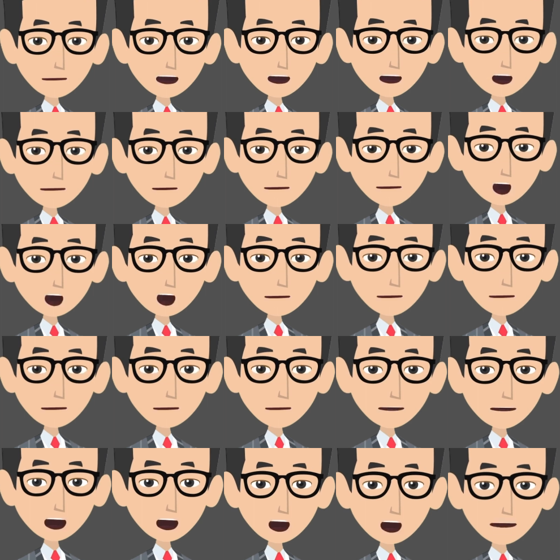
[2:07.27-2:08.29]
helps to check
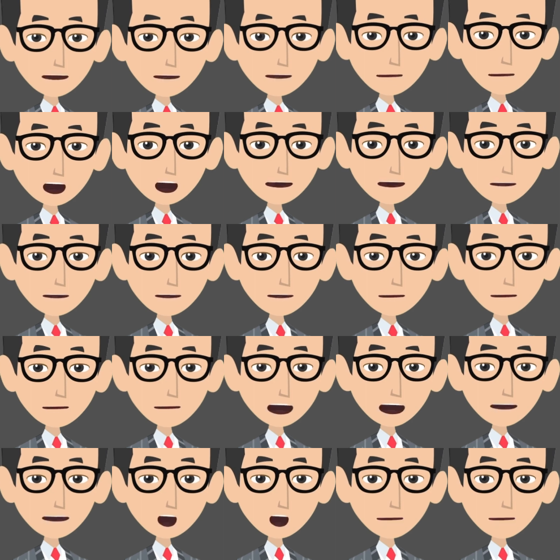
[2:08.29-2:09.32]
whether the project is
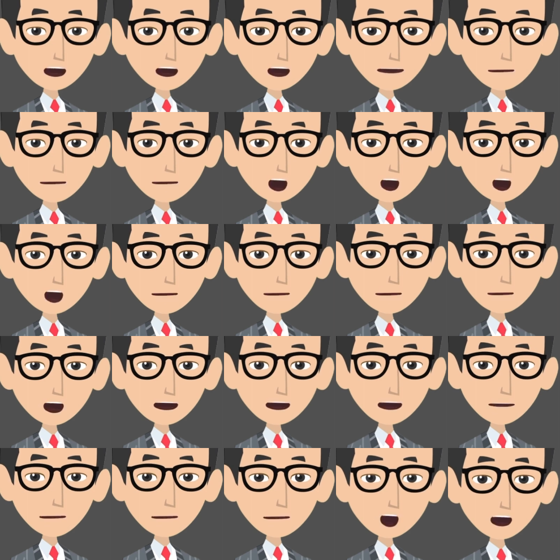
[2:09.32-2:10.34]
progressing as per the
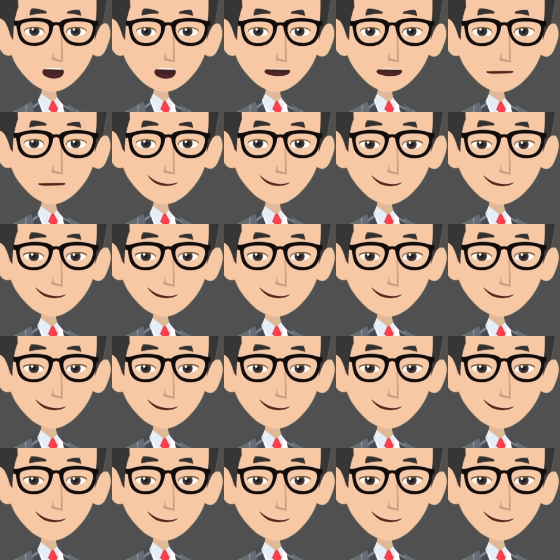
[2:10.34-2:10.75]
plan.